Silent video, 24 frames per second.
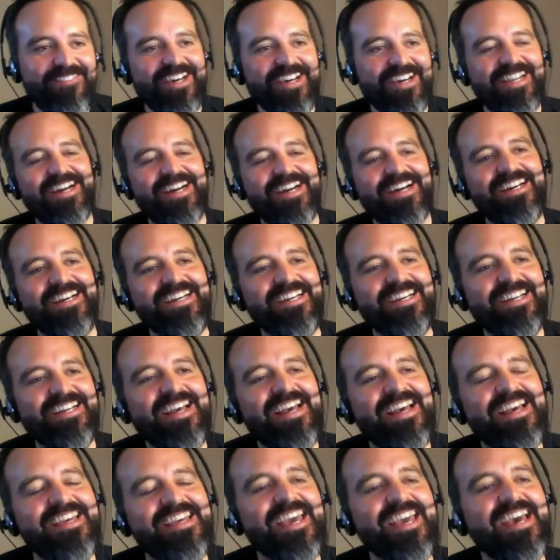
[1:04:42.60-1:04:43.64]
But
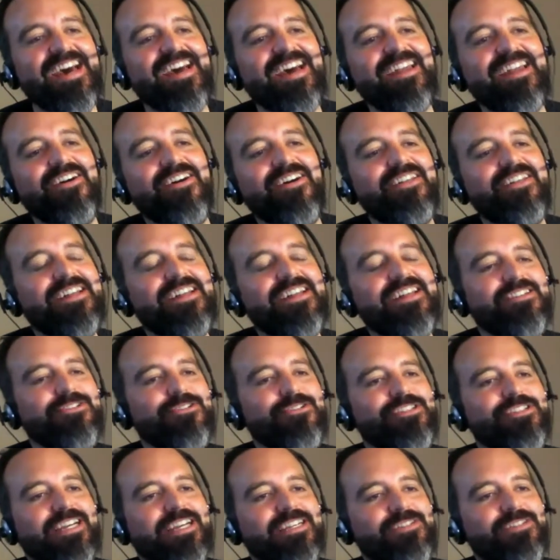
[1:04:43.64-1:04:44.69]
yeah, no, that's
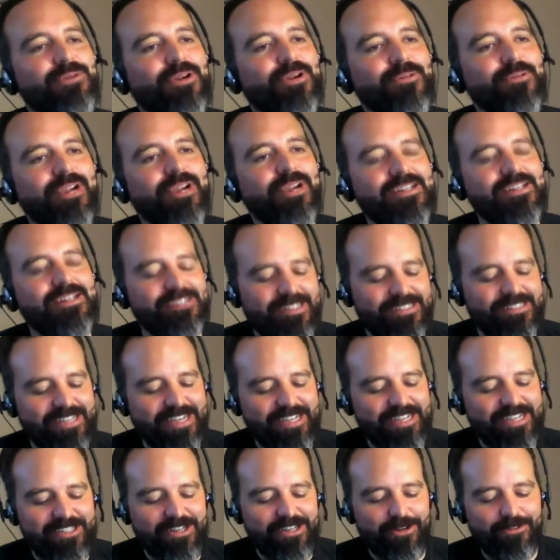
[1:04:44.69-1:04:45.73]
interesting because what I was going to
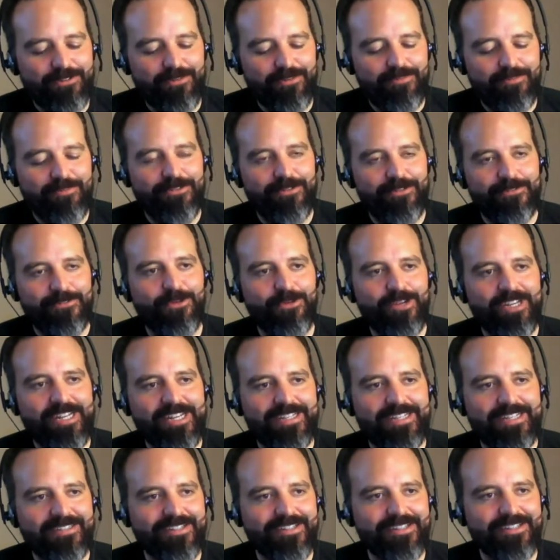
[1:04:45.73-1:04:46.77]
say is, from the
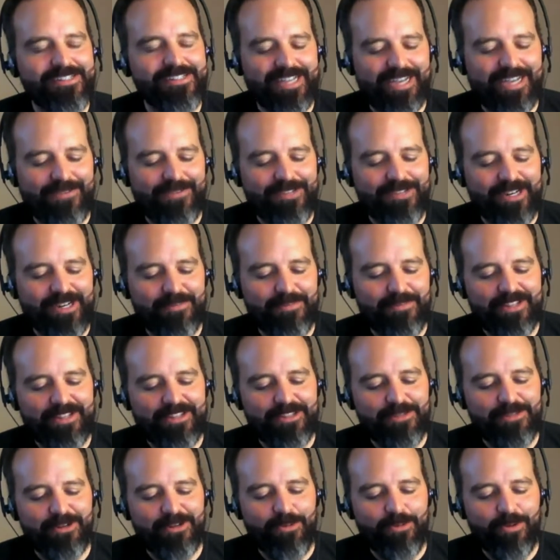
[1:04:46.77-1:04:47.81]
reading and listening I've done about
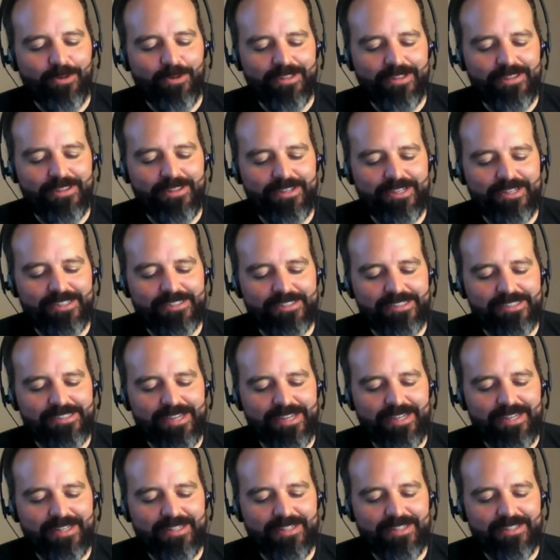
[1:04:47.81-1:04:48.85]
the book, one of the things
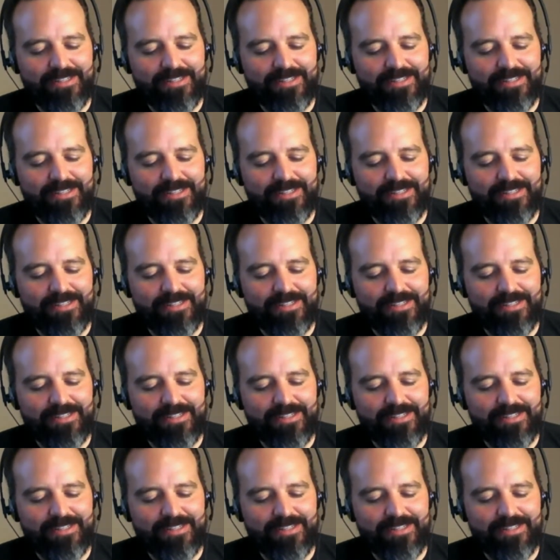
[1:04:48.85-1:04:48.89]
that